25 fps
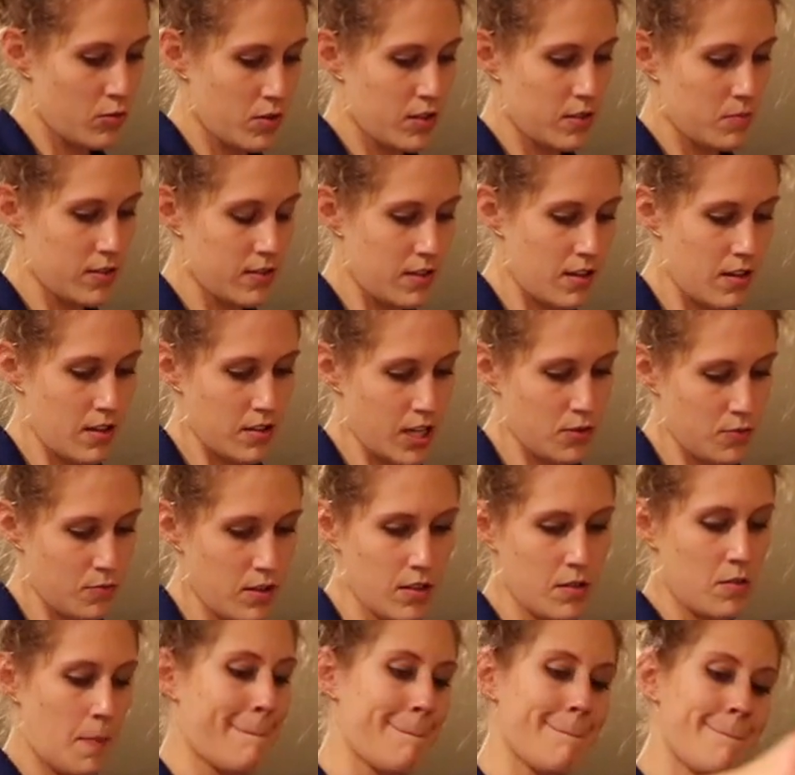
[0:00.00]
and bugs in
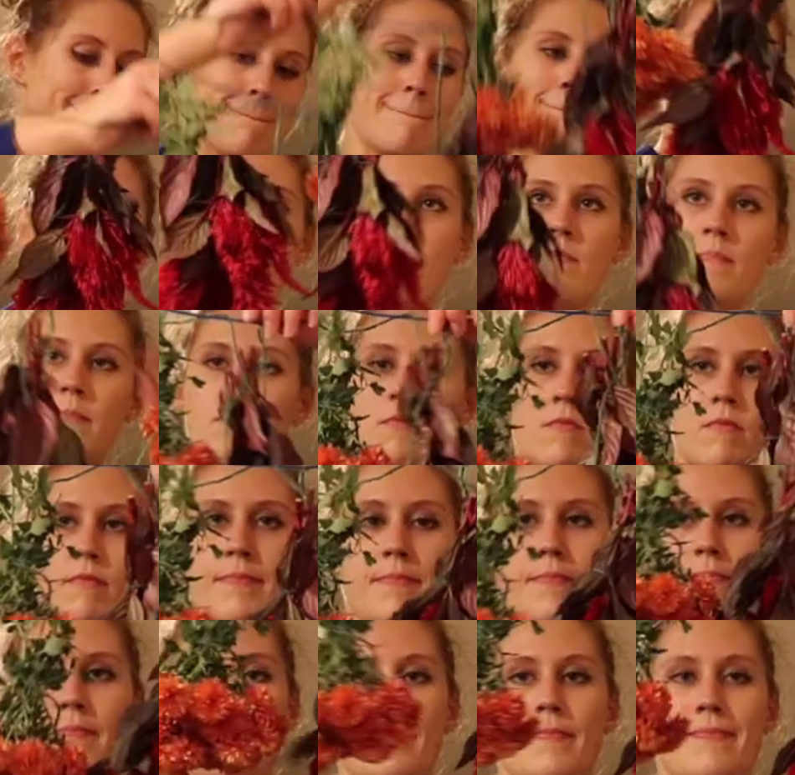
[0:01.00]
the plants, so you
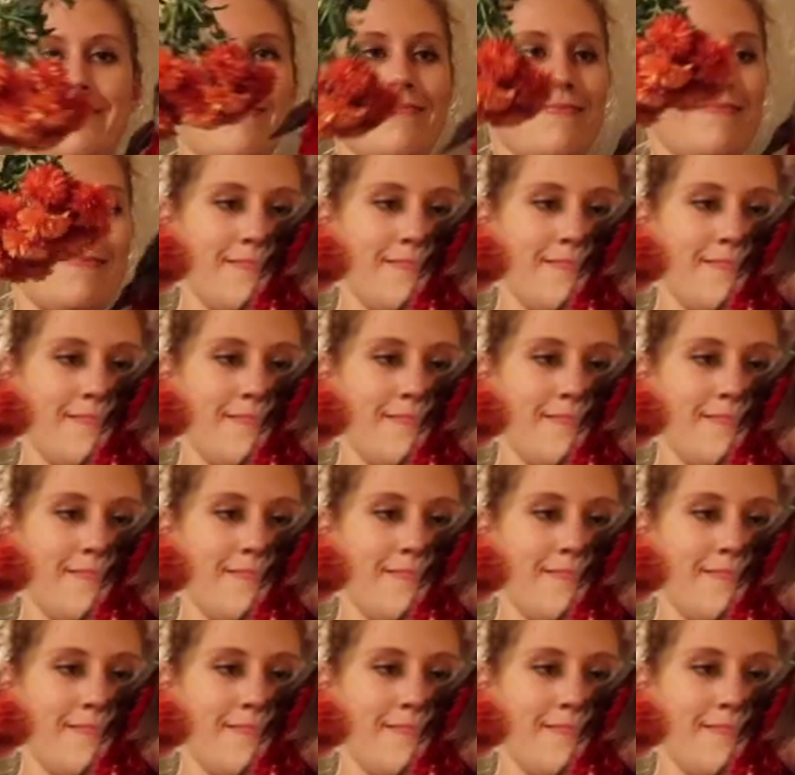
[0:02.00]
might want